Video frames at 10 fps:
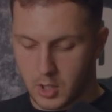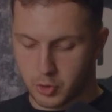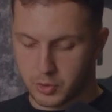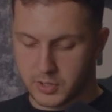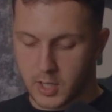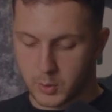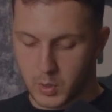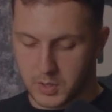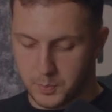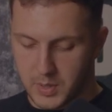It should start
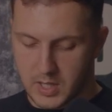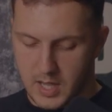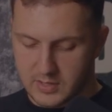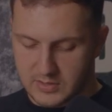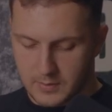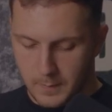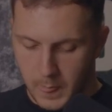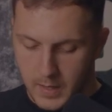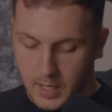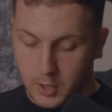with PS,
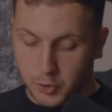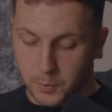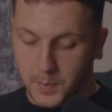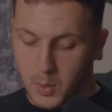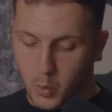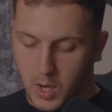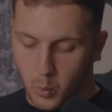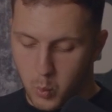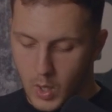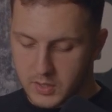and it should be a
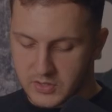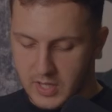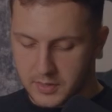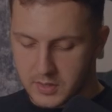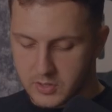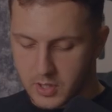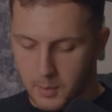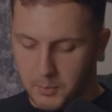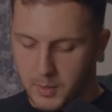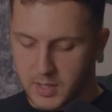one-sentence
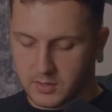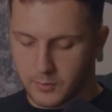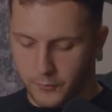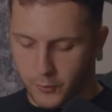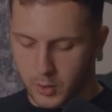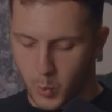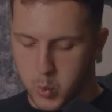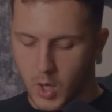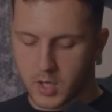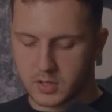compliment for the
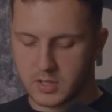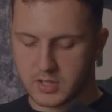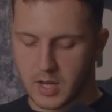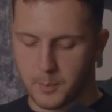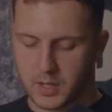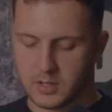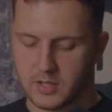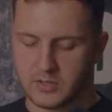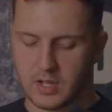work this company does.